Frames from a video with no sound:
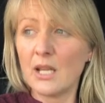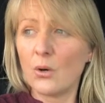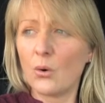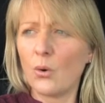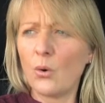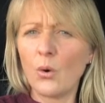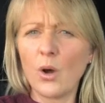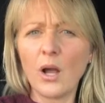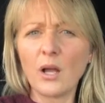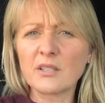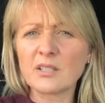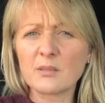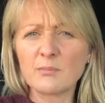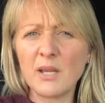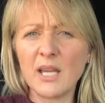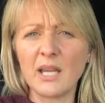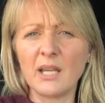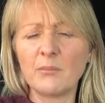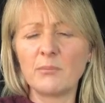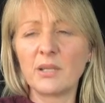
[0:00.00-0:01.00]
or ask
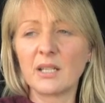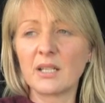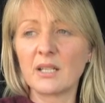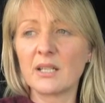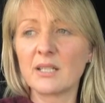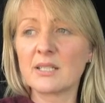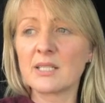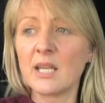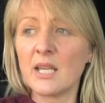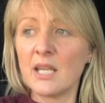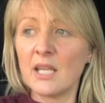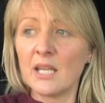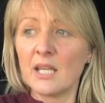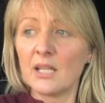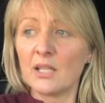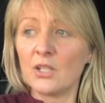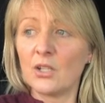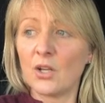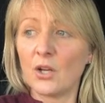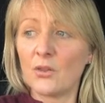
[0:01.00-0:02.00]
me, because
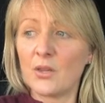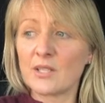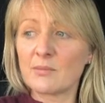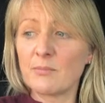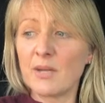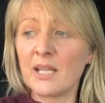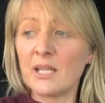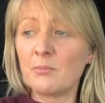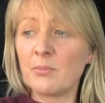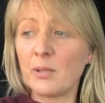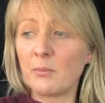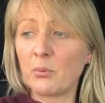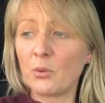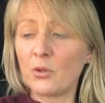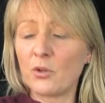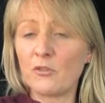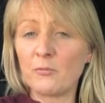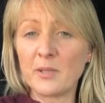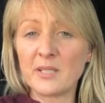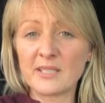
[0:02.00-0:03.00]
there's many people
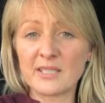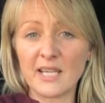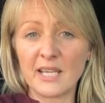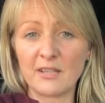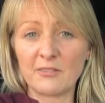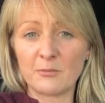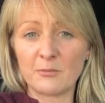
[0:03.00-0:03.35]
who've been saved